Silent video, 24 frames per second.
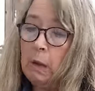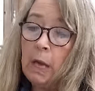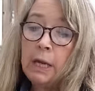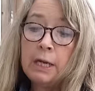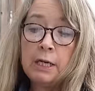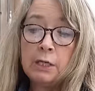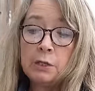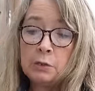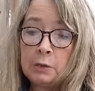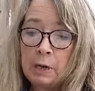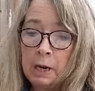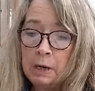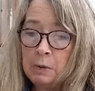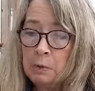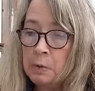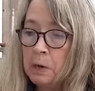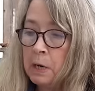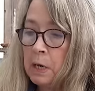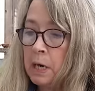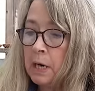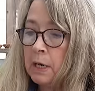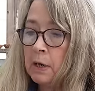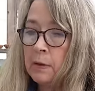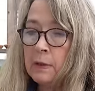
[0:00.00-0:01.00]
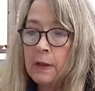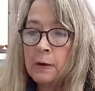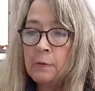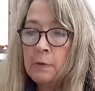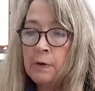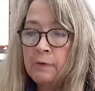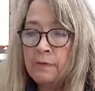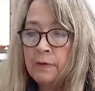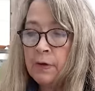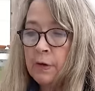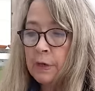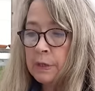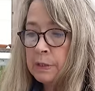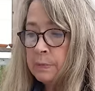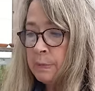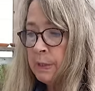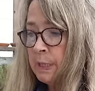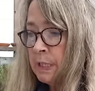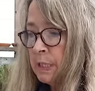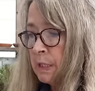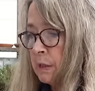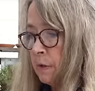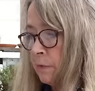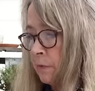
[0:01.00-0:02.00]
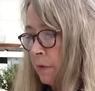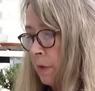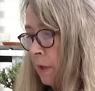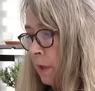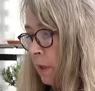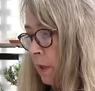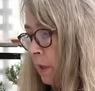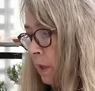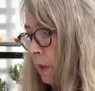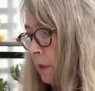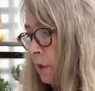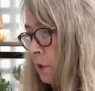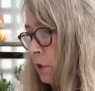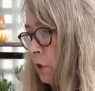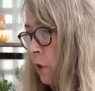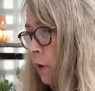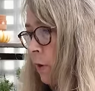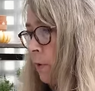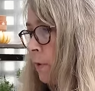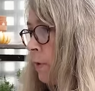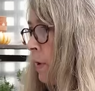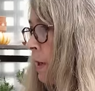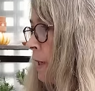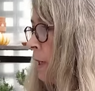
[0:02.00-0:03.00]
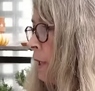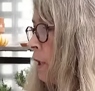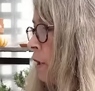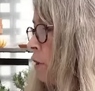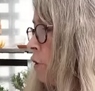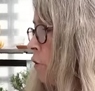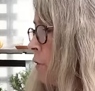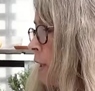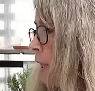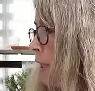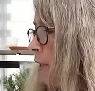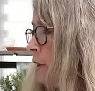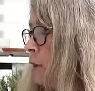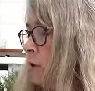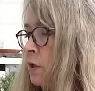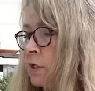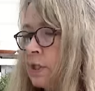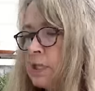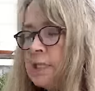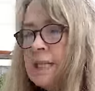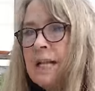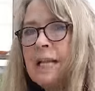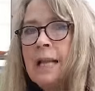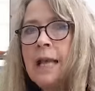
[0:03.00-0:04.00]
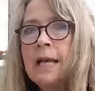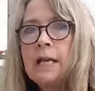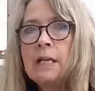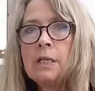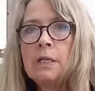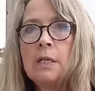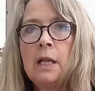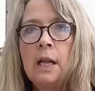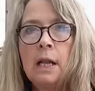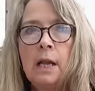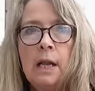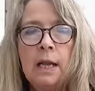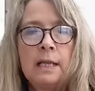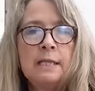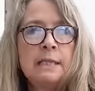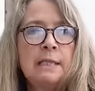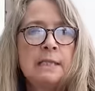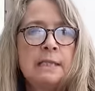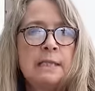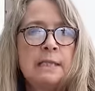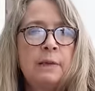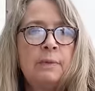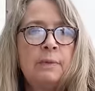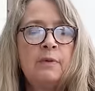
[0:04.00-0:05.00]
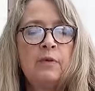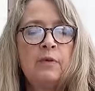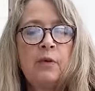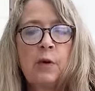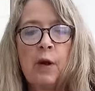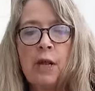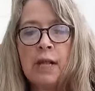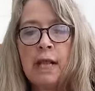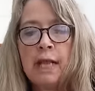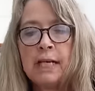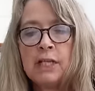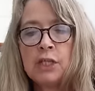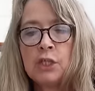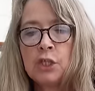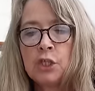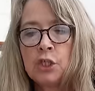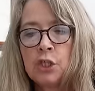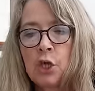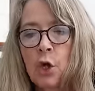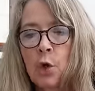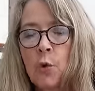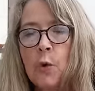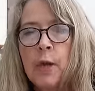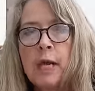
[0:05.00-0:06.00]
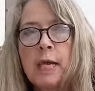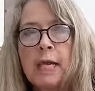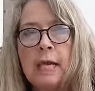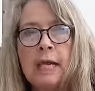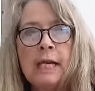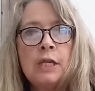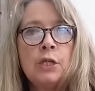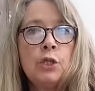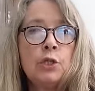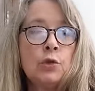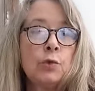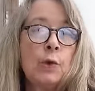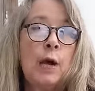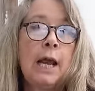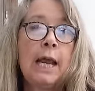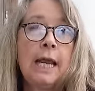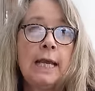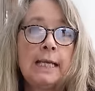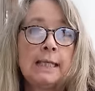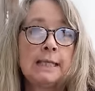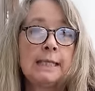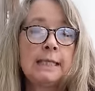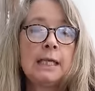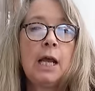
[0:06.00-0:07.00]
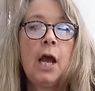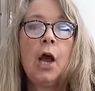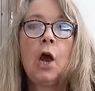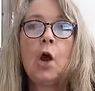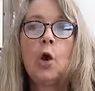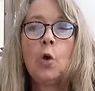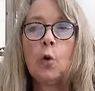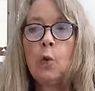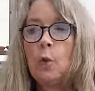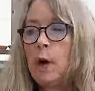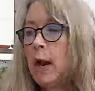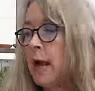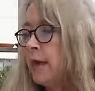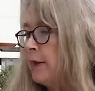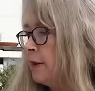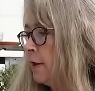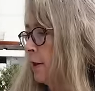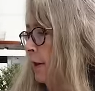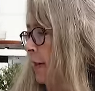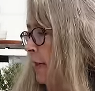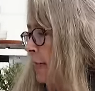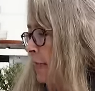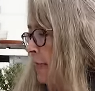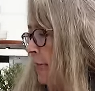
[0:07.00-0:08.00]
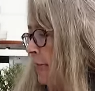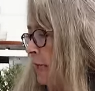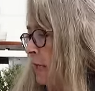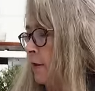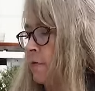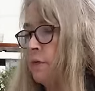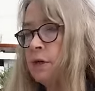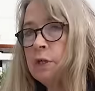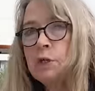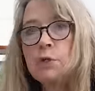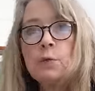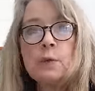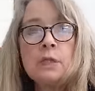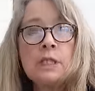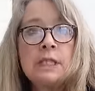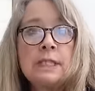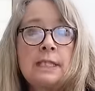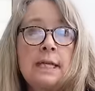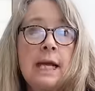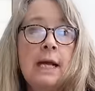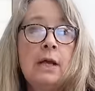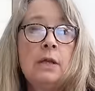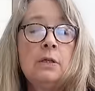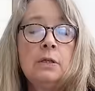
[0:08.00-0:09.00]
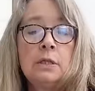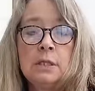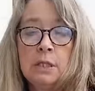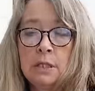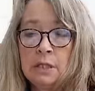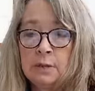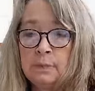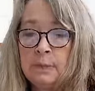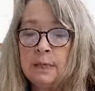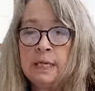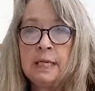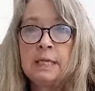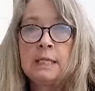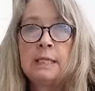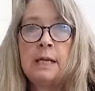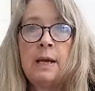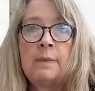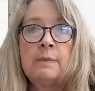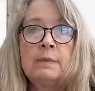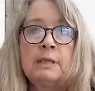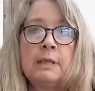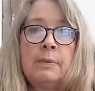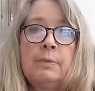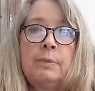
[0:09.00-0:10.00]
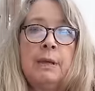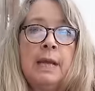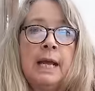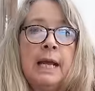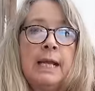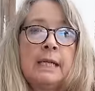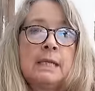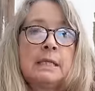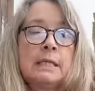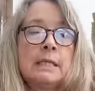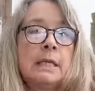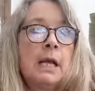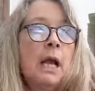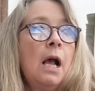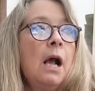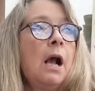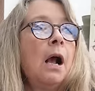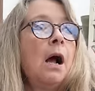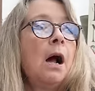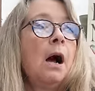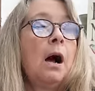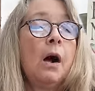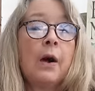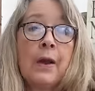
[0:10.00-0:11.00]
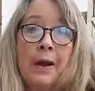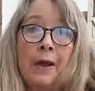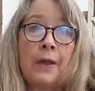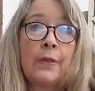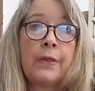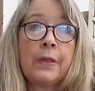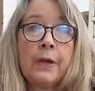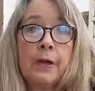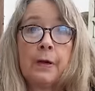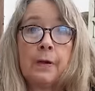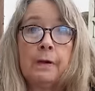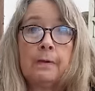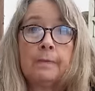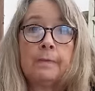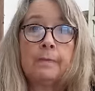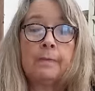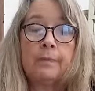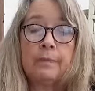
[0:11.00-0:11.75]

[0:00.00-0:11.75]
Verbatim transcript: I could try one. I, they weren't very expensive. So I wanted to try those because I like, as I said before, I like sowing in trays rather than the individual cells because many times the plants are healthier.